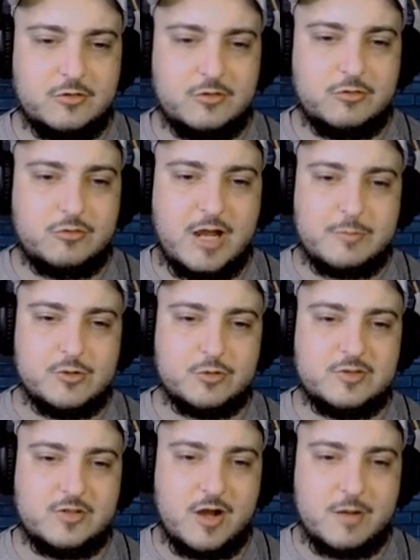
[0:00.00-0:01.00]
grab your
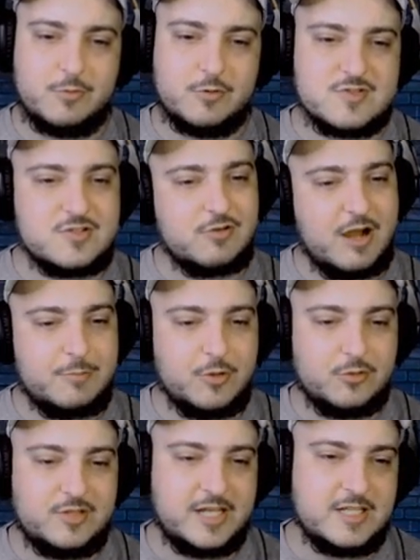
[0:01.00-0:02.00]
tripods, grab
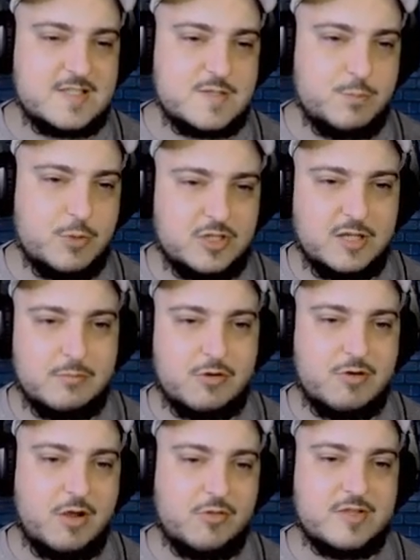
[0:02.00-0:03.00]
your tents, put them
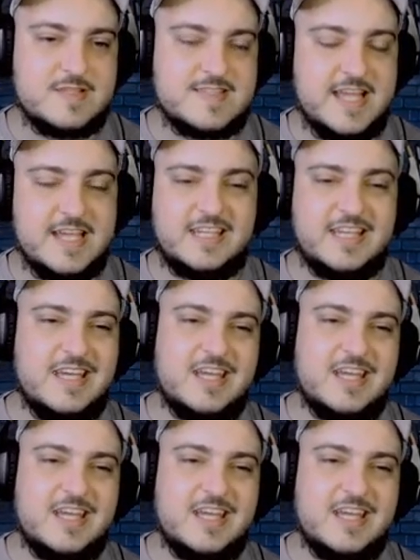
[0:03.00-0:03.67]
around this lake.